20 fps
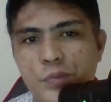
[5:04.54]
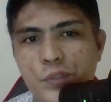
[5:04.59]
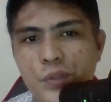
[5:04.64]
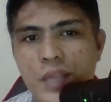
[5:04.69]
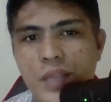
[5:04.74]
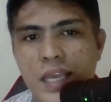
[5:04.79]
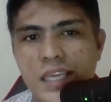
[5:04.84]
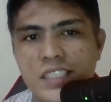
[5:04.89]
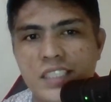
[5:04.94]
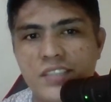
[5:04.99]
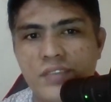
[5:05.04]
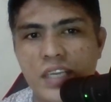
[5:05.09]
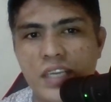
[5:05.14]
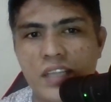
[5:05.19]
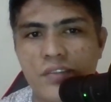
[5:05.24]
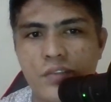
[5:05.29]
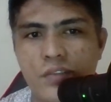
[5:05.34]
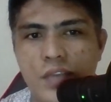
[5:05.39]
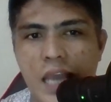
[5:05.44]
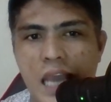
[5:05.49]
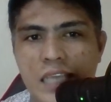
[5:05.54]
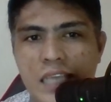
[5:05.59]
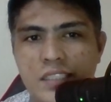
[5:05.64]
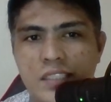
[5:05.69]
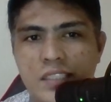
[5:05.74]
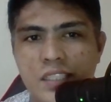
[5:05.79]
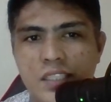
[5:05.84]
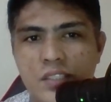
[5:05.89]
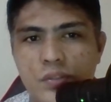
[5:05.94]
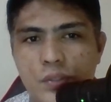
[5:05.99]
for you guys I'm gonna give you
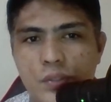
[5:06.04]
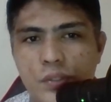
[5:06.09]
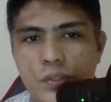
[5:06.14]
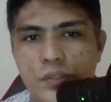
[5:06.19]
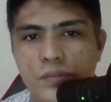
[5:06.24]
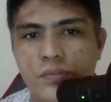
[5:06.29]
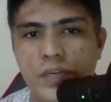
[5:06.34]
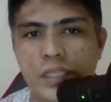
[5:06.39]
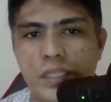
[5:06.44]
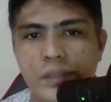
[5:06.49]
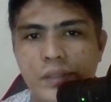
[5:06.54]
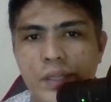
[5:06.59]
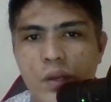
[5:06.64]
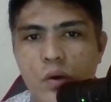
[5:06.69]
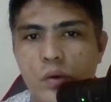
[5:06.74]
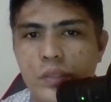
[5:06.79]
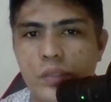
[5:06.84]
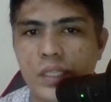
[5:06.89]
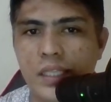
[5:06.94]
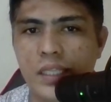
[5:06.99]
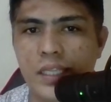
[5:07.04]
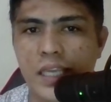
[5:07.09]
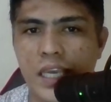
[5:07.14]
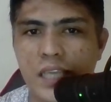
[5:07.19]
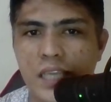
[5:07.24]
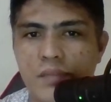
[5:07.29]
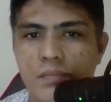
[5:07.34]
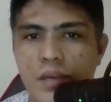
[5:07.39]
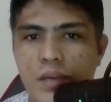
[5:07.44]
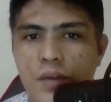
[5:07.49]
access to your very own
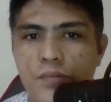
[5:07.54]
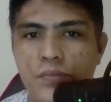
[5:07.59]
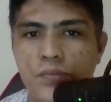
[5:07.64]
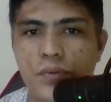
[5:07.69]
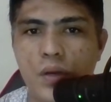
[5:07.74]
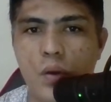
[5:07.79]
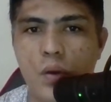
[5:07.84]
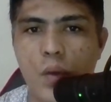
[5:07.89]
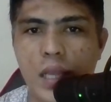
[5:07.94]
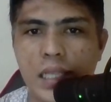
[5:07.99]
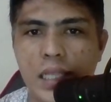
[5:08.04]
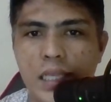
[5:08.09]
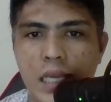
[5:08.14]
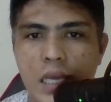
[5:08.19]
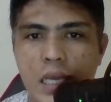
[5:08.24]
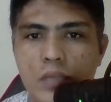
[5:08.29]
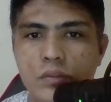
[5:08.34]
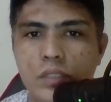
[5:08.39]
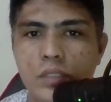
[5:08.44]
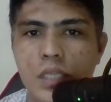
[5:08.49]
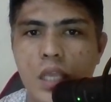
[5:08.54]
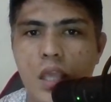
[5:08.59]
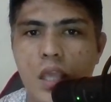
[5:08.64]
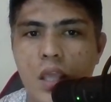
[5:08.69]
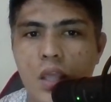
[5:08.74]
Canva Pro account